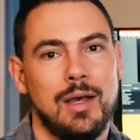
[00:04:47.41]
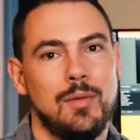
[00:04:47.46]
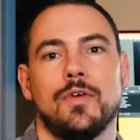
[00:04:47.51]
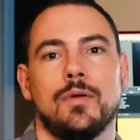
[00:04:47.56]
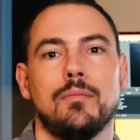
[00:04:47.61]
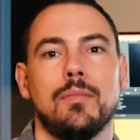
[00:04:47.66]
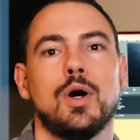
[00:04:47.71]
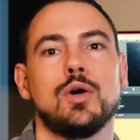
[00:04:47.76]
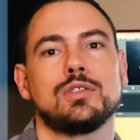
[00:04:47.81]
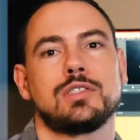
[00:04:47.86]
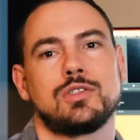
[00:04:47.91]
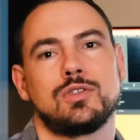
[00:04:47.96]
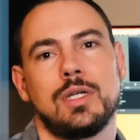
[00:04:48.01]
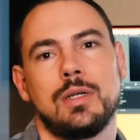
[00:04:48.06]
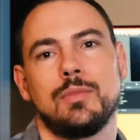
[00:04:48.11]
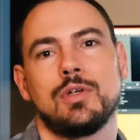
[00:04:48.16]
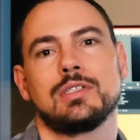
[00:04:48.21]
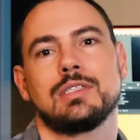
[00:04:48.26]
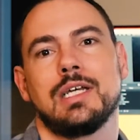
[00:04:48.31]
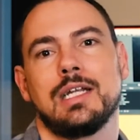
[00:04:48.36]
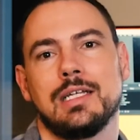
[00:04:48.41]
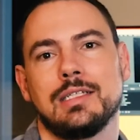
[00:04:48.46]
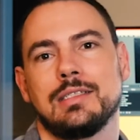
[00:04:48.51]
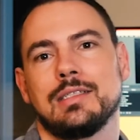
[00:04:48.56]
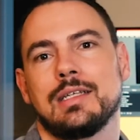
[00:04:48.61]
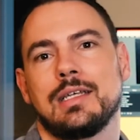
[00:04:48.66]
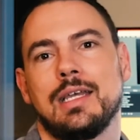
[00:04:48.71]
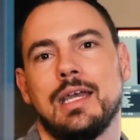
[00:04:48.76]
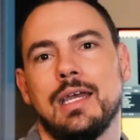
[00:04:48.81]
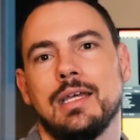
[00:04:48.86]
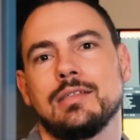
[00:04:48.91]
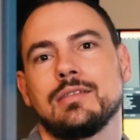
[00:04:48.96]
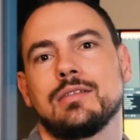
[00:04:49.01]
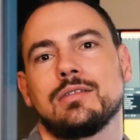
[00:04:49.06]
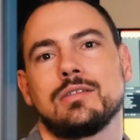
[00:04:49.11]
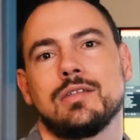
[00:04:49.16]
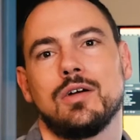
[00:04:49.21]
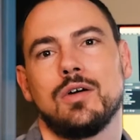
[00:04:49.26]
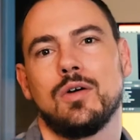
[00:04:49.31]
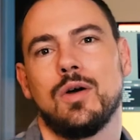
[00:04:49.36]
For most streamers, that isn't the
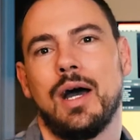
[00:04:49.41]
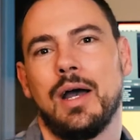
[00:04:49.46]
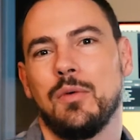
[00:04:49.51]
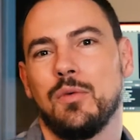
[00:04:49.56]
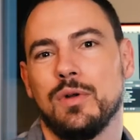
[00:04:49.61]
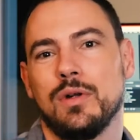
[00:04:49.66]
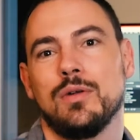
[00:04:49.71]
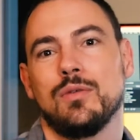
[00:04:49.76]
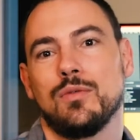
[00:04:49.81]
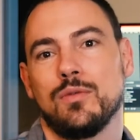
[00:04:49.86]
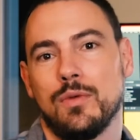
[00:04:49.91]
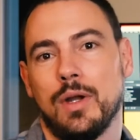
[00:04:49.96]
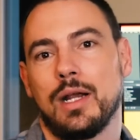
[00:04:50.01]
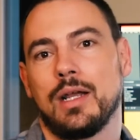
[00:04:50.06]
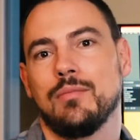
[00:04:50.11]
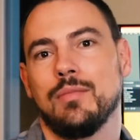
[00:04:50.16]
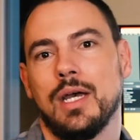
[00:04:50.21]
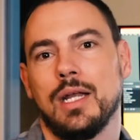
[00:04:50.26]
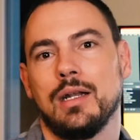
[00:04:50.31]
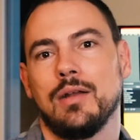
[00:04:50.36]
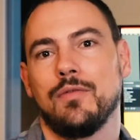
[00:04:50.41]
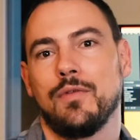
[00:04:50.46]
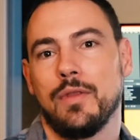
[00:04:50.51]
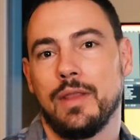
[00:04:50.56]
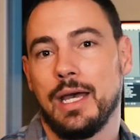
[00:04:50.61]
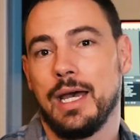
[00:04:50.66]
case, so I wouldn't recommend it for